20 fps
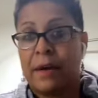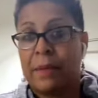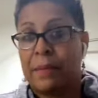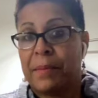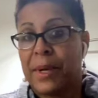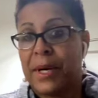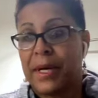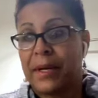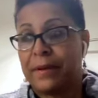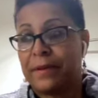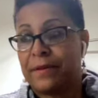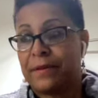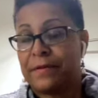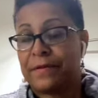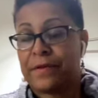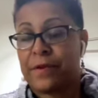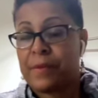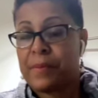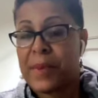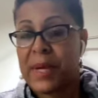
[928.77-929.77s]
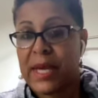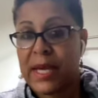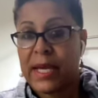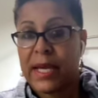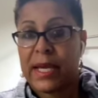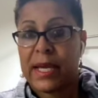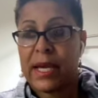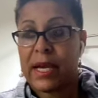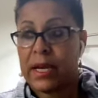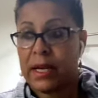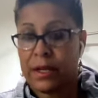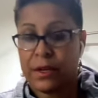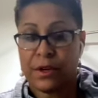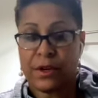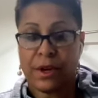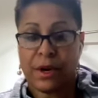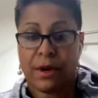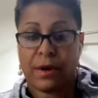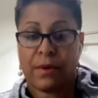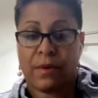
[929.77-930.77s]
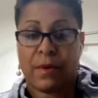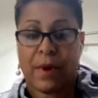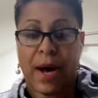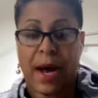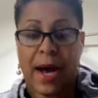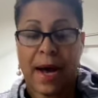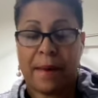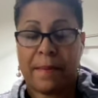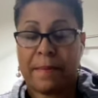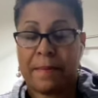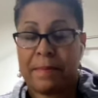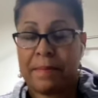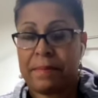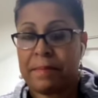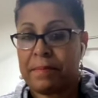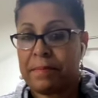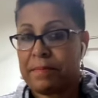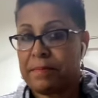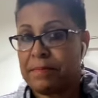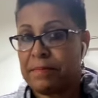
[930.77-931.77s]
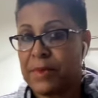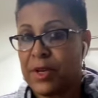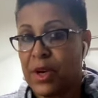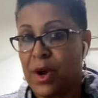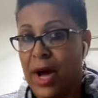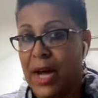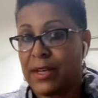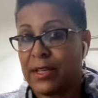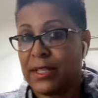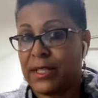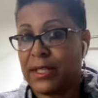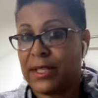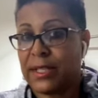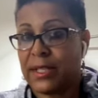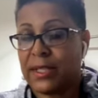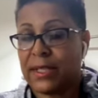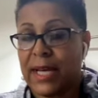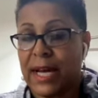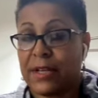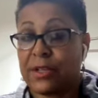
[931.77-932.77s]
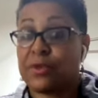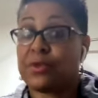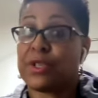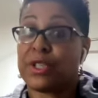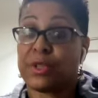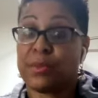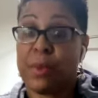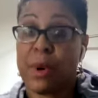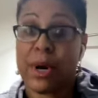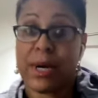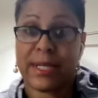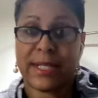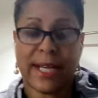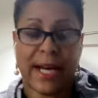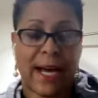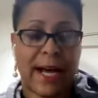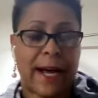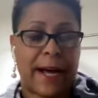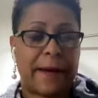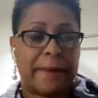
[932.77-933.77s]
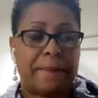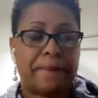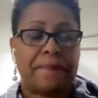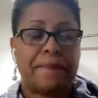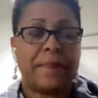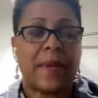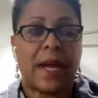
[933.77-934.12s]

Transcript: But for me, you know, I do this part-time.